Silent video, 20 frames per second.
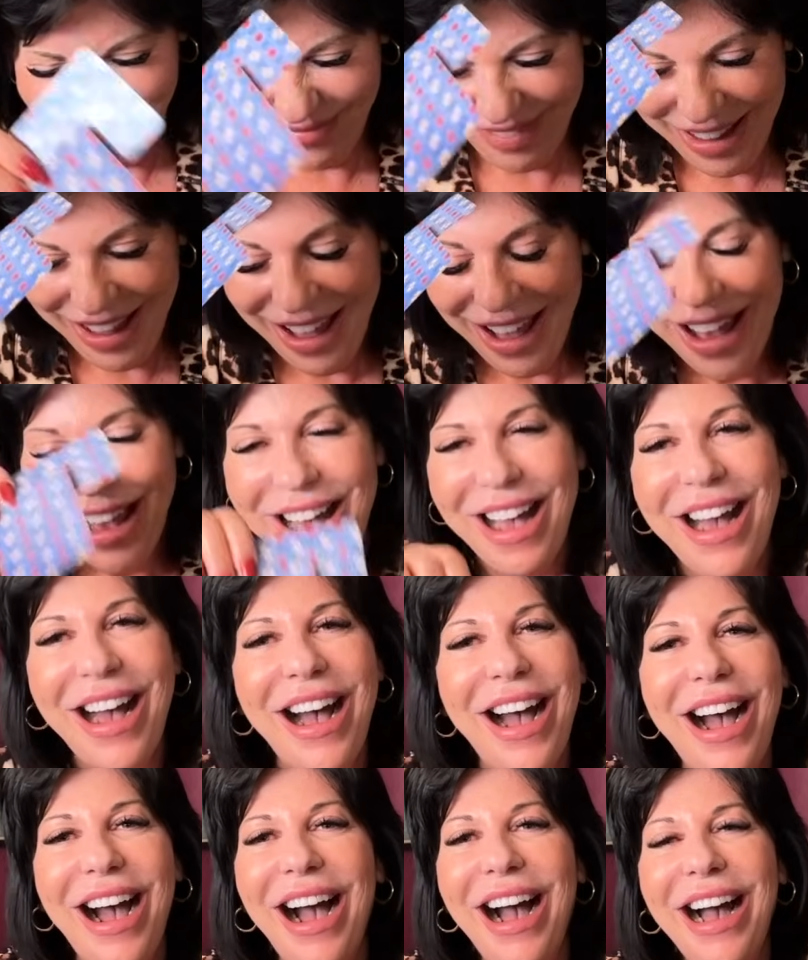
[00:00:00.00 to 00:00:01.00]

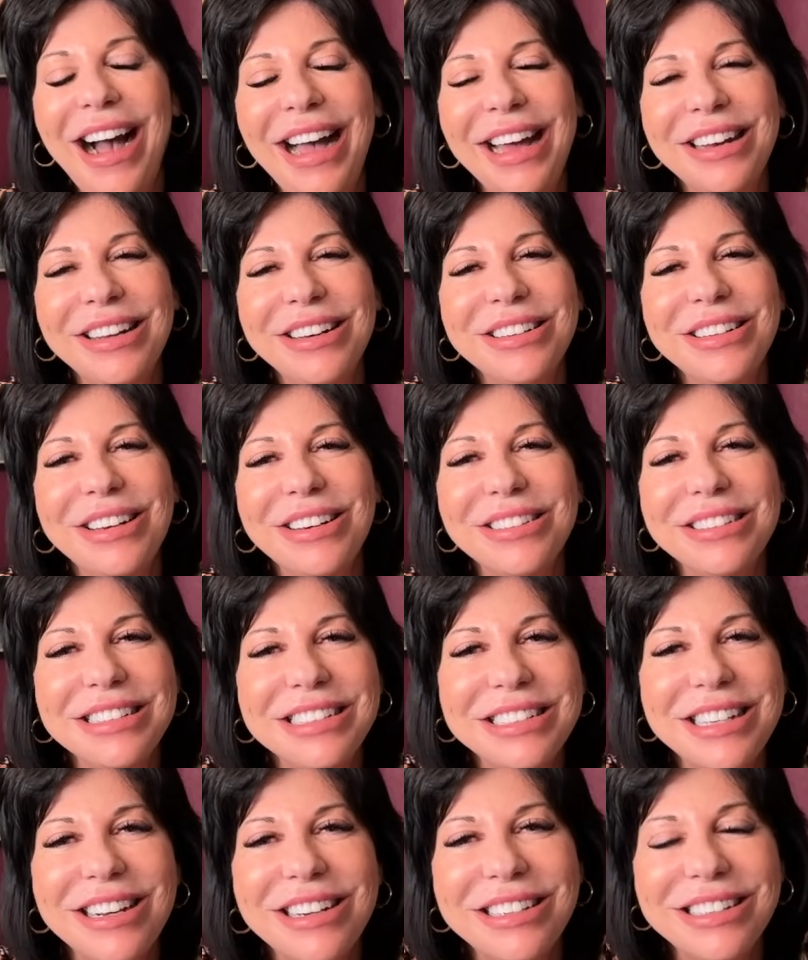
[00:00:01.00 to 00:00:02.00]
I don't know.
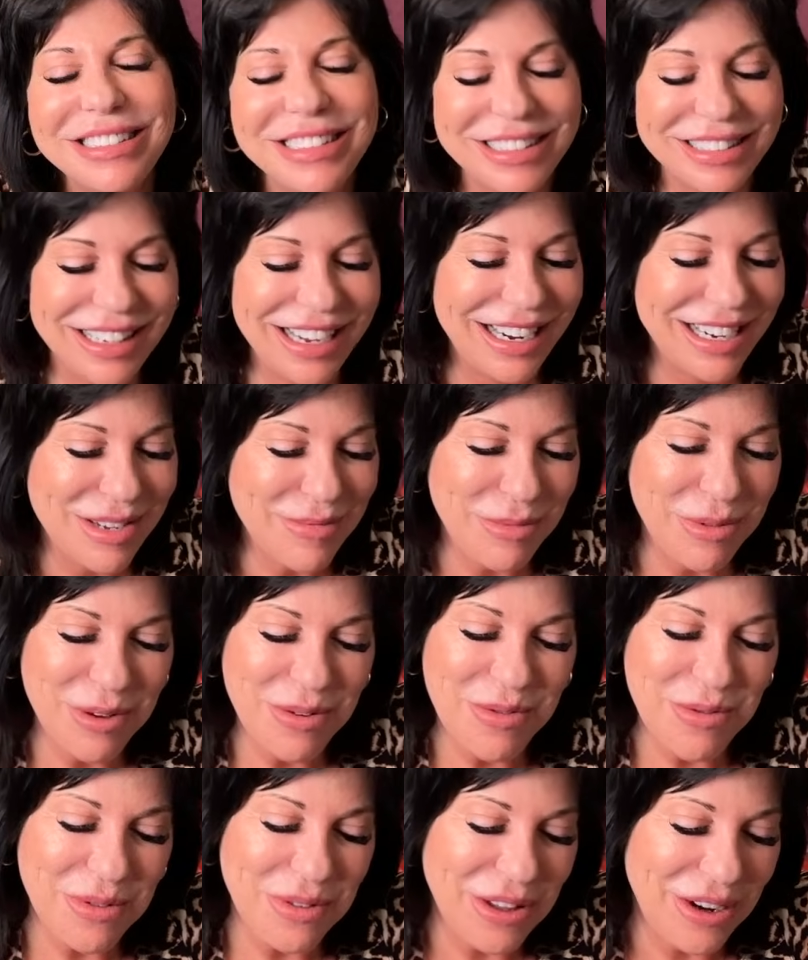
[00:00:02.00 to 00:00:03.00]
These cards just kind of
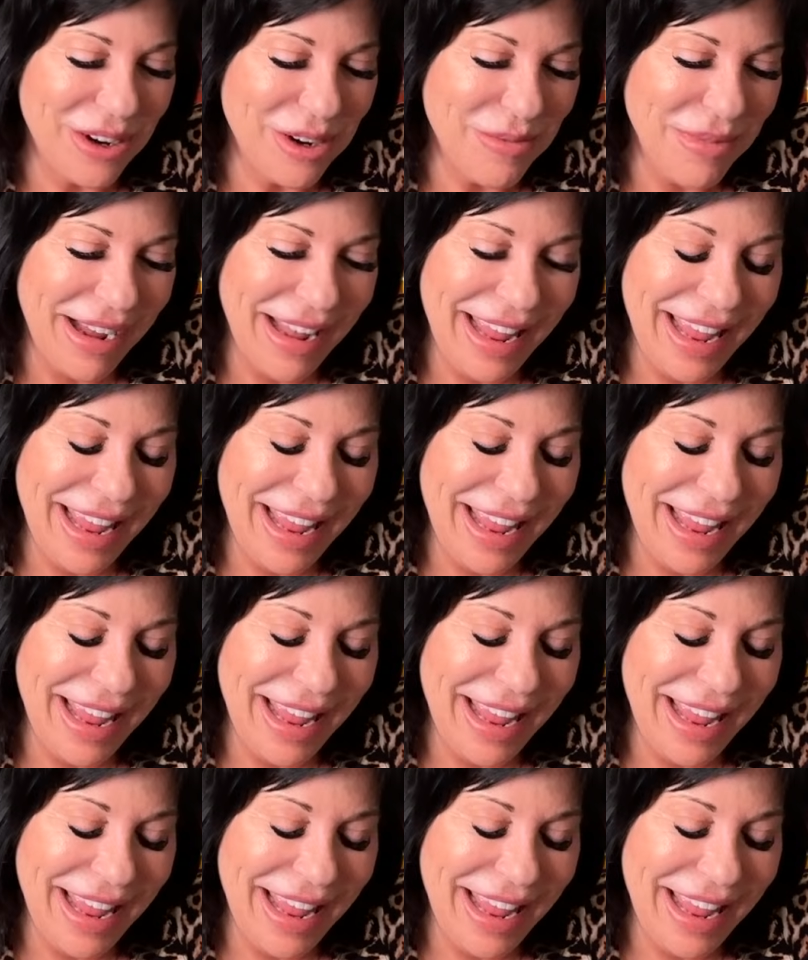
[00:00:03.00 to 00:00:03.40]
move when they're in my